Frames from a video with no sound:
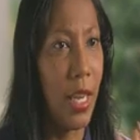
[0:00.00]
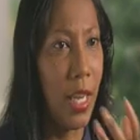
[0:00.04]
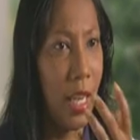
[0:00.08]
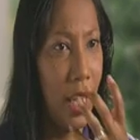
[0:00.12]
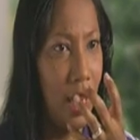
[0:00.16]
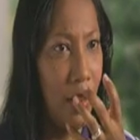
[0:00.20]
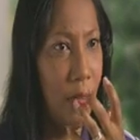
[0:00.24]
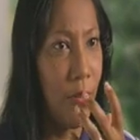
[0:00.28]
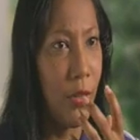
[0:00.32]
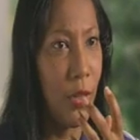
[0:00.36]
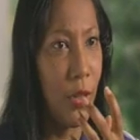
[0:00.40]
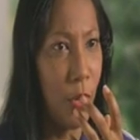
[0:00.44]

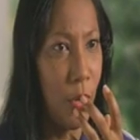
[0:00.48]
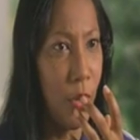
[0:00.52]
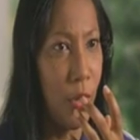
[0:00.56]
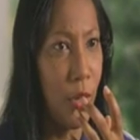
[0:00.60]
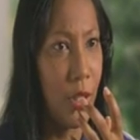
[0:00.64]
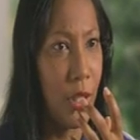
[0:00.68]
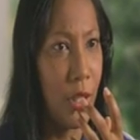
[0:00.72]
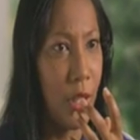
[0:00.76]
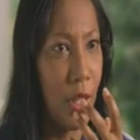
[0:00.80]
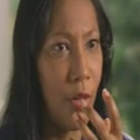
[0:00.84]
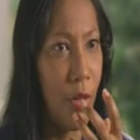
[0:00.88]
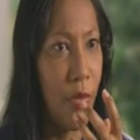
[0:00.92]
give it to
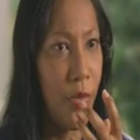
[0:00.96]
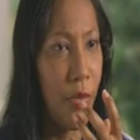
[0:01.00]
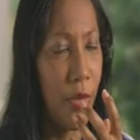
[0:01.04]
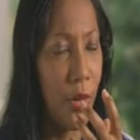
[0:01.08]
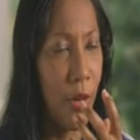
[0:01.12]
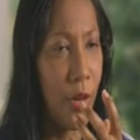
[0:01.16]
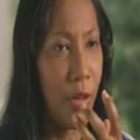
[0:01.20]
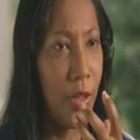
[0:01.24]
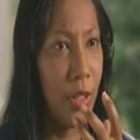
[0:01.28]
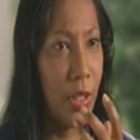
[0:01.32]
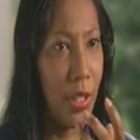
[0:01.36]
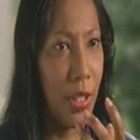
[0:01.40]
yourself
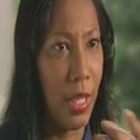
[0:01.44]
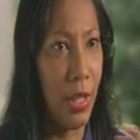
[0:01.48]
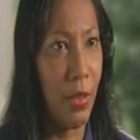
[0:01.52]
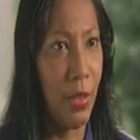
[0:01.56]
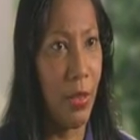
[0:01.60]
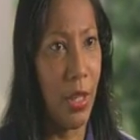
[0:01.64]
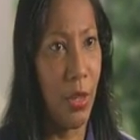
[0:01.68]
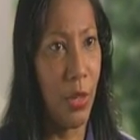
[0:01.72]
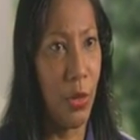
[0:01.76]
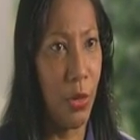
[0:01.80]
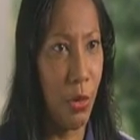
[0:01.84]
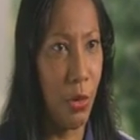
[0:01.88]
first and
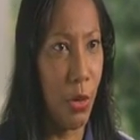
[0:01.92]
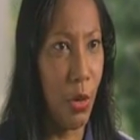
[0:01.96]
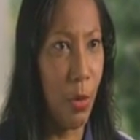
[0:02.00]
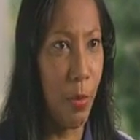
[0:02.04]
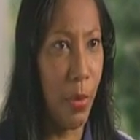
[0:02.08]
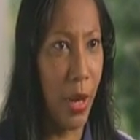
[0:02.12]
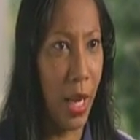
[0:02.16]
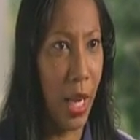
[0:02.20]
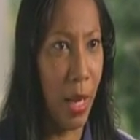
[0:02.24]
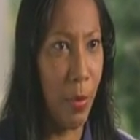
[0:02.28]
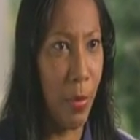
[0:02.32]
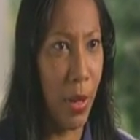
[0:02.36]
then to your
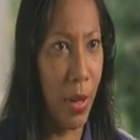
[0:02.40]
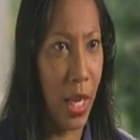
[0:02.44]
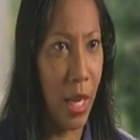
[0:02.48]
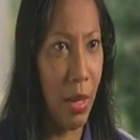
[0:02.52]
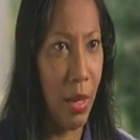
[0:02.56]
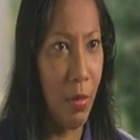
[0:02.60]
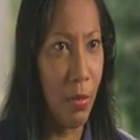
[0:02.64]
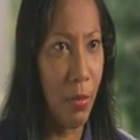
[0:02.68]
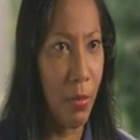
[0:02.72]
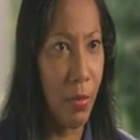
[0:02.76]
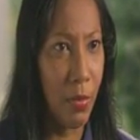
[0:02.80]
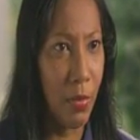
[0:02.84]

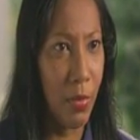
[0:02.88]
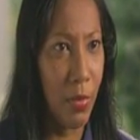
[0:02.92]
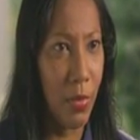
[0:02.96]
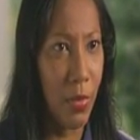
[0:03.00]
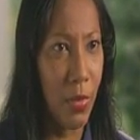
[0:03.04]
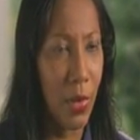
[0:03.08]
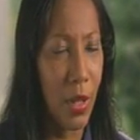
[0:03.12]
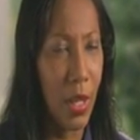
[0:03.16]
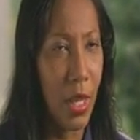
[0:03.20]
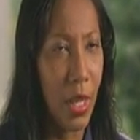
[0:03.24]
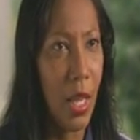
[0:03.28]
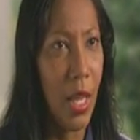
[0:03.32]
baby.
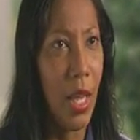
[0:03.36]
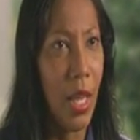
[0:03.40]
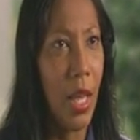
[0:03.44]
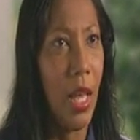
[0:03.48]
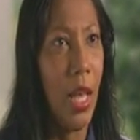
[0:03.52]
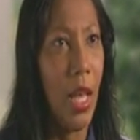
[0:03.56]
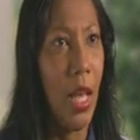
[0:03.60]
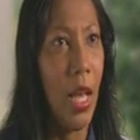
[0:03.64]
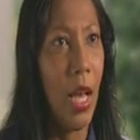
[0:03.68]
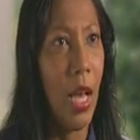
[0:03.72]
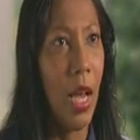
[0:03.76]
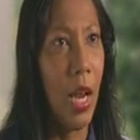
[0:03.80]

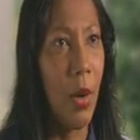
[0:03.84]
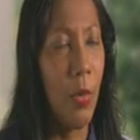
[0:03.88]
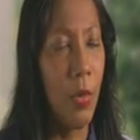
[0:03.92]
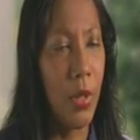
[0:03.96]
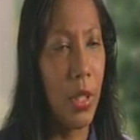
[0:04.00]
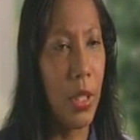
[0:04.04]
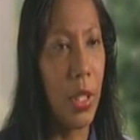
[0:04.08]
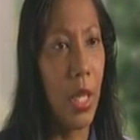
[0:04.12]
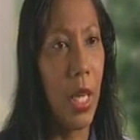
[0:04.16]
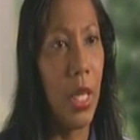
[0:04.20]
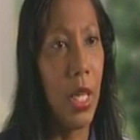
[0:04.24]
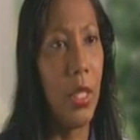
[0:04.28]
I would
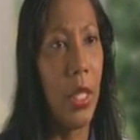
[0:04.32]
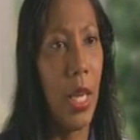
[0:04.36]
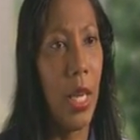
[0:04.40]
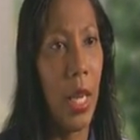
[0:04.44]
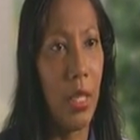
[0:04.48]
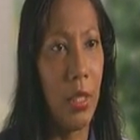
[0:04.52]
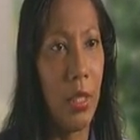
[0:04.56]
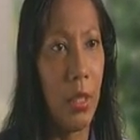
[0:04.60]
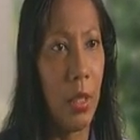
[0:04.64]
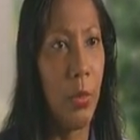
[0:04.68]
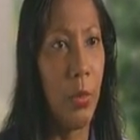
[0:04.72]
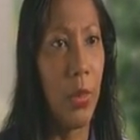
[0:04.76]
say
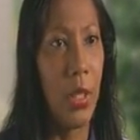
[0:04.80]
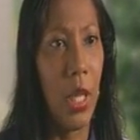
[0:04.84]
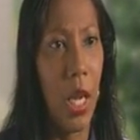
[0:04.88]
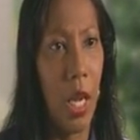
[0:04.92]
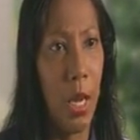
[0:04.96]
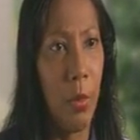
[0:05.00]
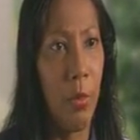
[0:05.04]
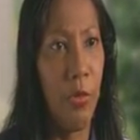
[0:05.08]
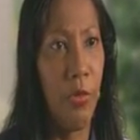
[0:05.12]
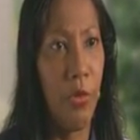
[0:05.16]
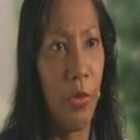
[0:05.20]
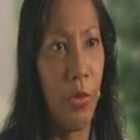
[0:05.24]
take some
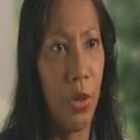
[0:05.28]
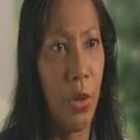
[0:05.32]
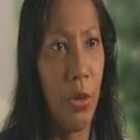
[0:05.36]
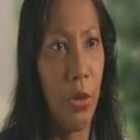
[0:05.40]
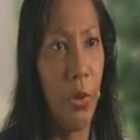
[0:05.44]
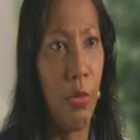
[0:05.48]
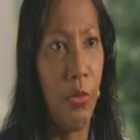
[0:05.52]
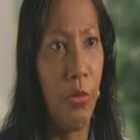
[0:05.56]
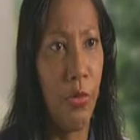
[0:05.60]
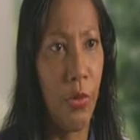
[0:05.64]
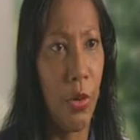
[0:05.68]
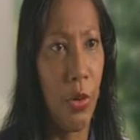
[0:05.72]
time for
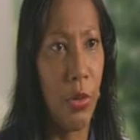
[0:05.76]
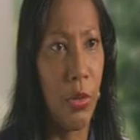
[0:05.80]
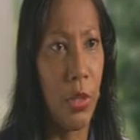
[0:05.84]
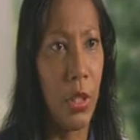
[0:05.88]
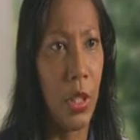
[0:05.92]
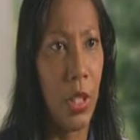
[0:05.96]
you first